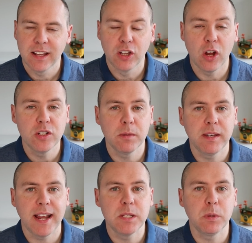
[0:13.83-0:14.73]
Those
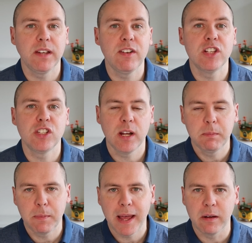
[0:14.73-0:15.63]
updates will give it
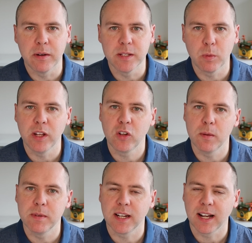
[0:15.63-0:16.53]
superpowers when it
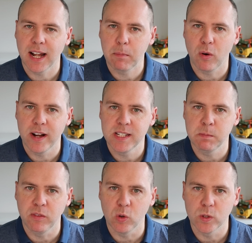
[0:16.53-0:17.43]
comes to collaborating
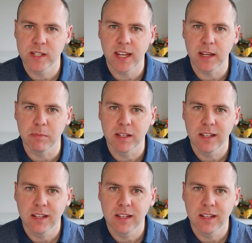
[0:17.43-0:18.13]
with your team.